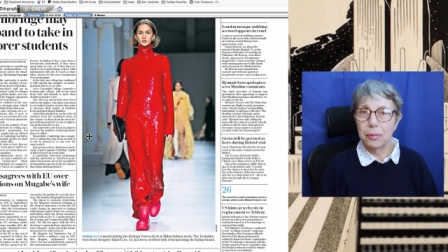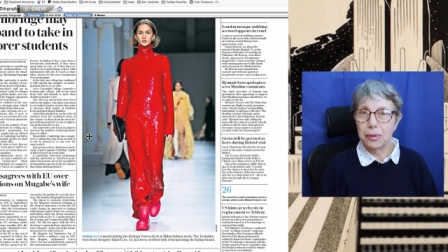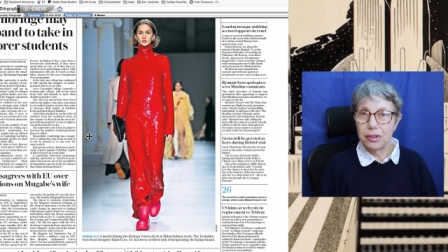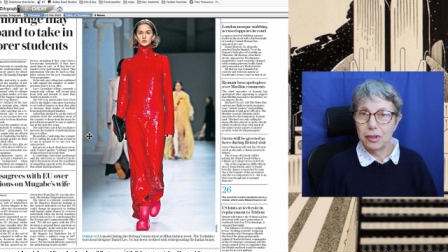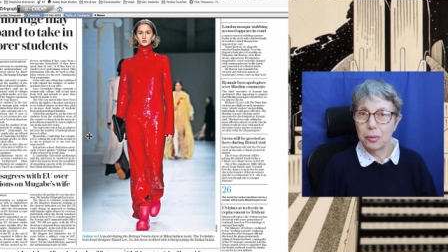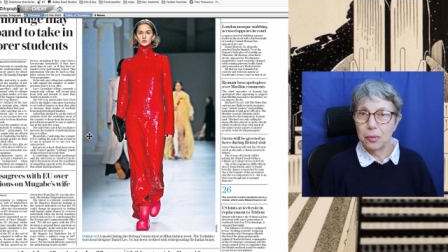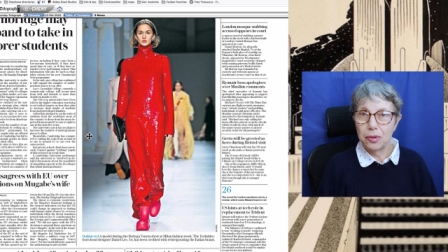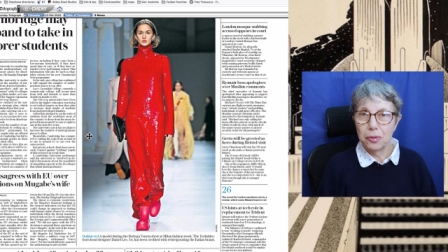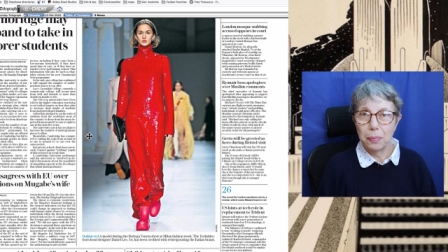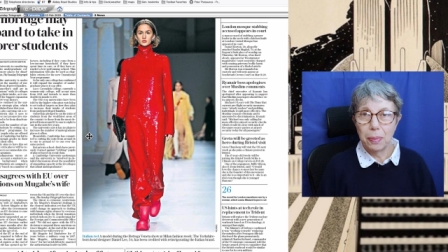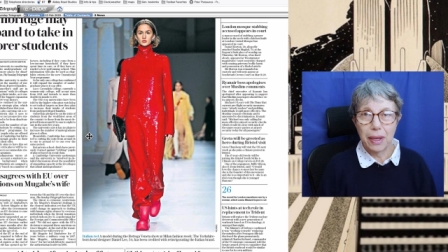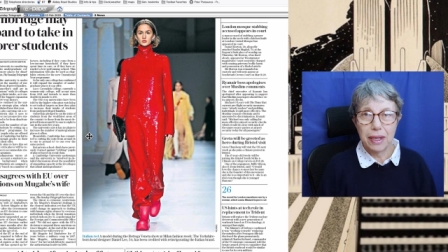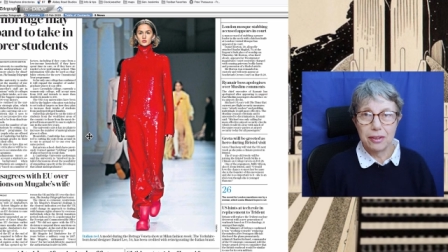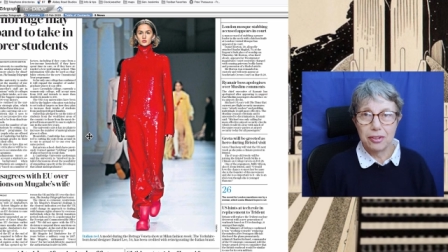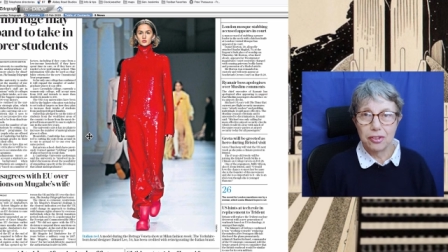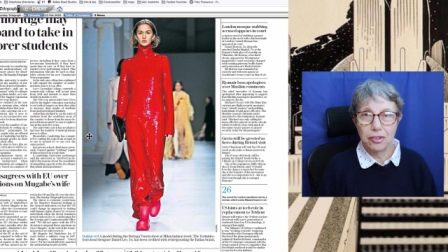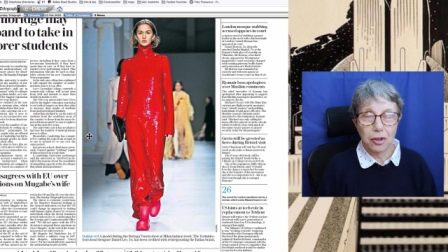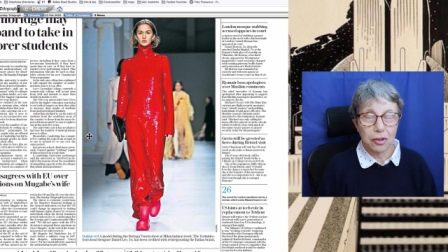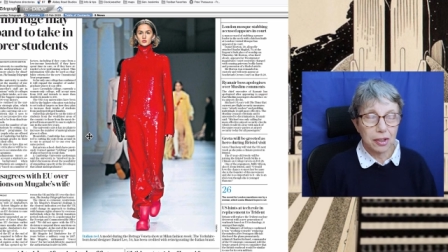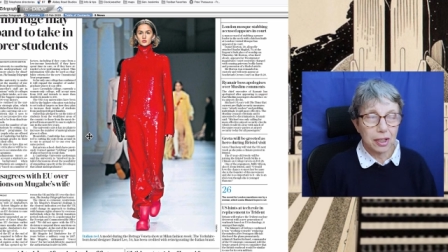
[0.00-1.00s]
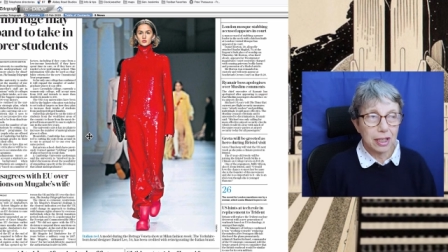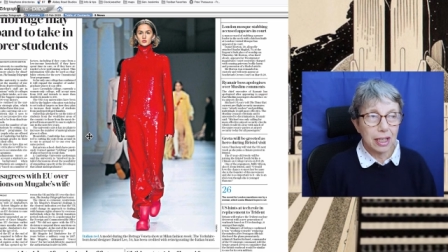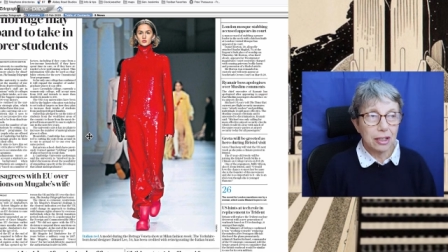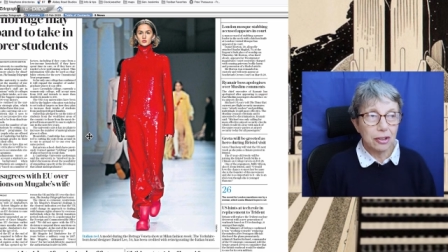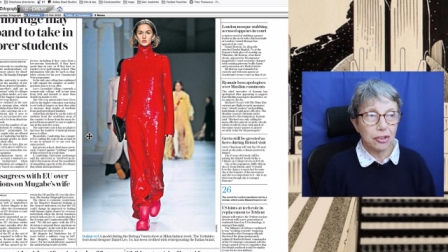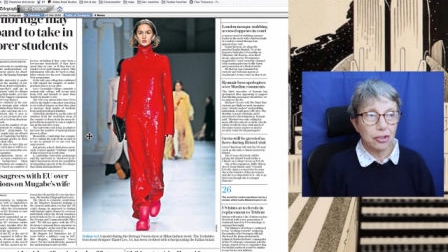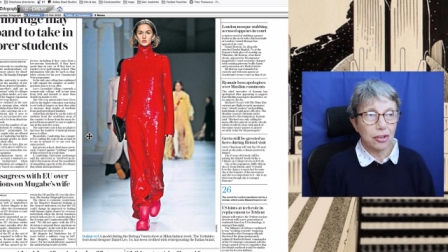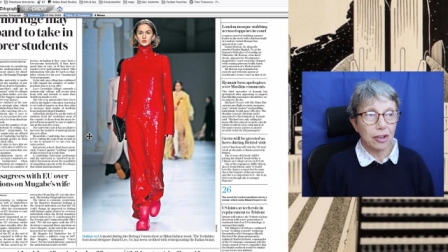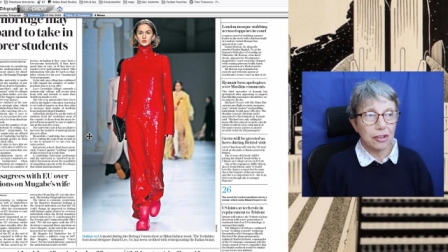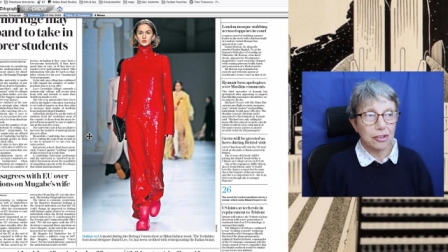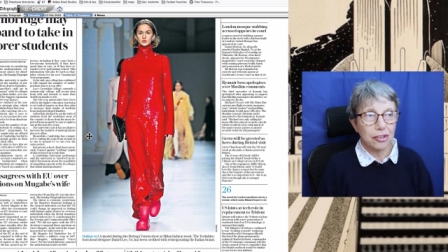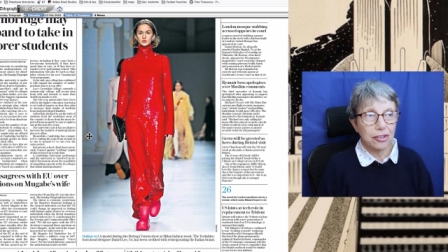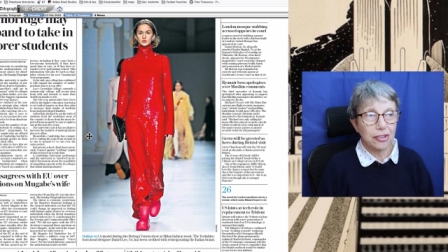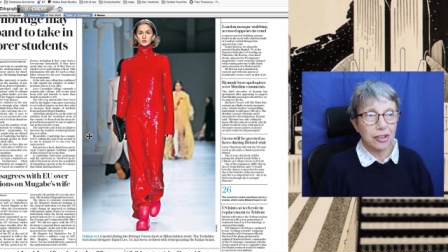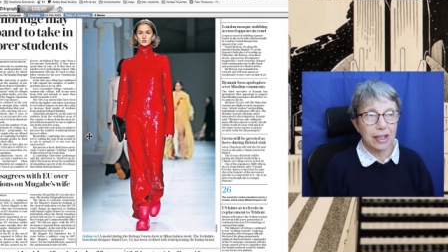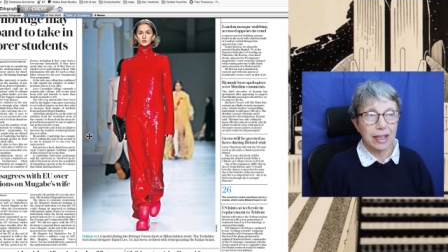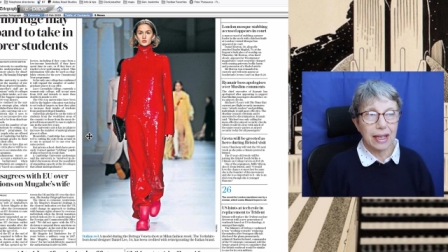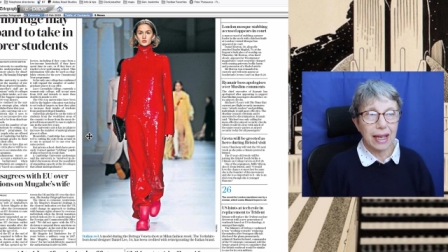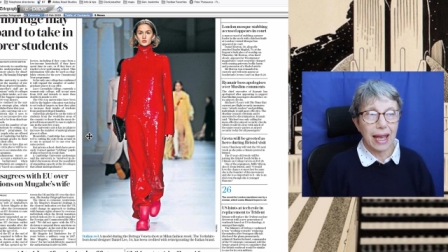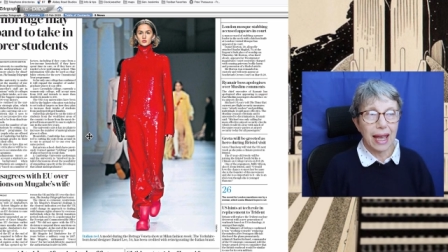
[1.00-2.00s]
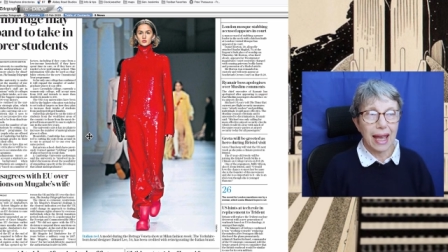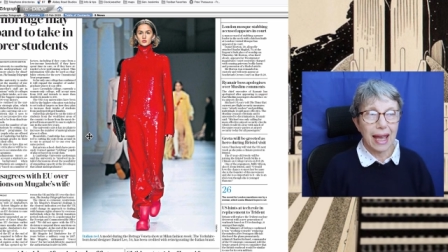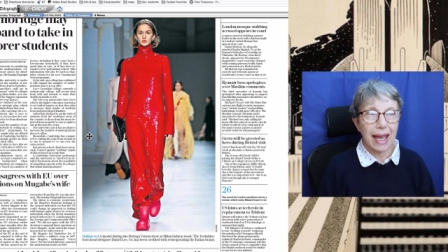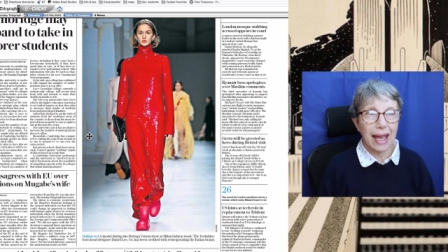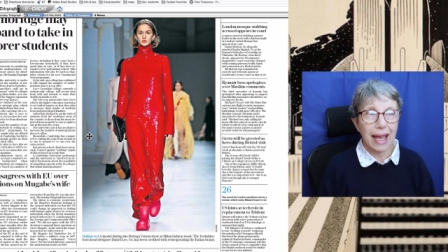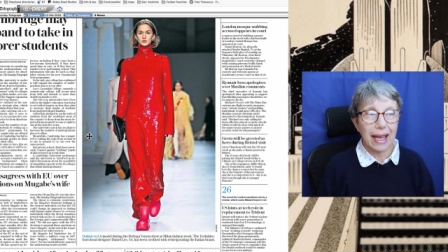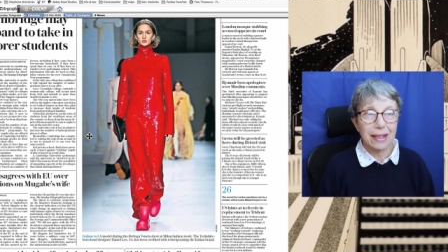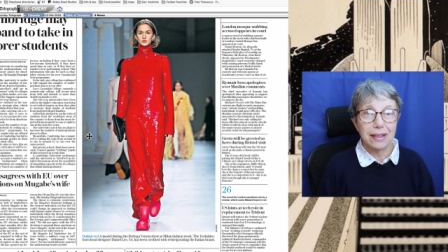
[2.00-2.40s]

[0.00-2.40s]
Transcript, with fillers: but it was based on an interesting